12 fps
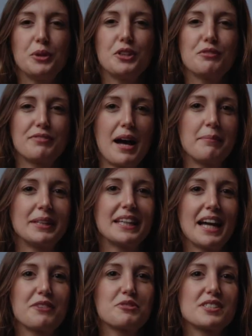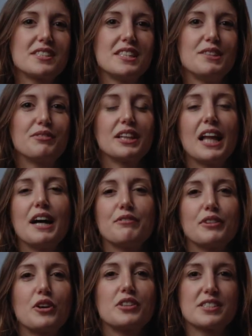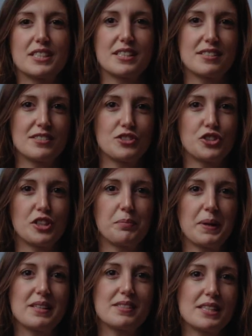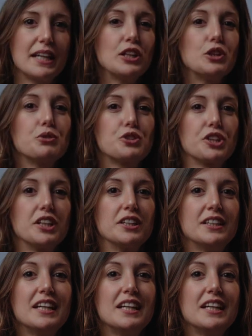and your family can receive lifelong citizenship as St. Lucia.